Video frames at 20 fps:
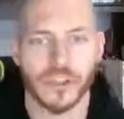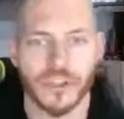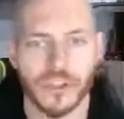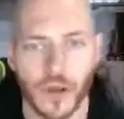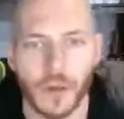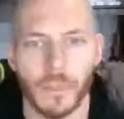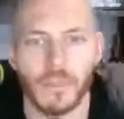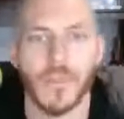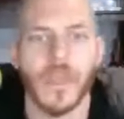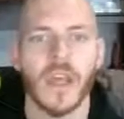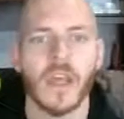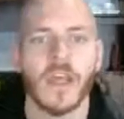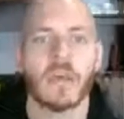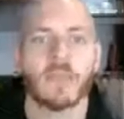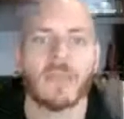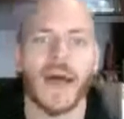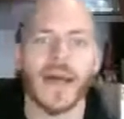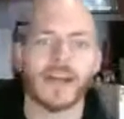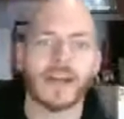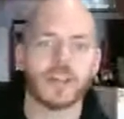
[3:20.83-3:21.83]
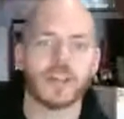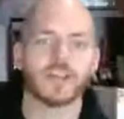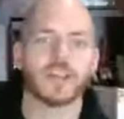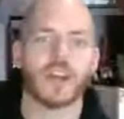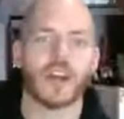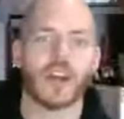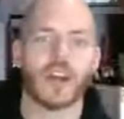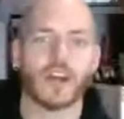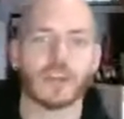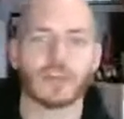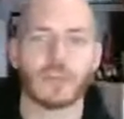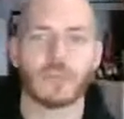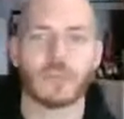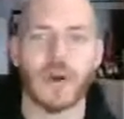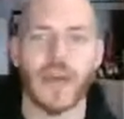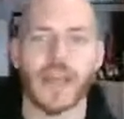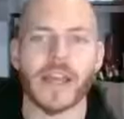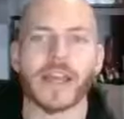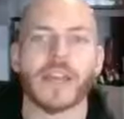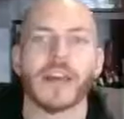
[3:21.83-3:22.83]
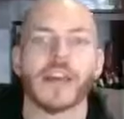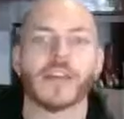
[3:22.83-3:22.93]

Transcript: So bad news, they're hard to break.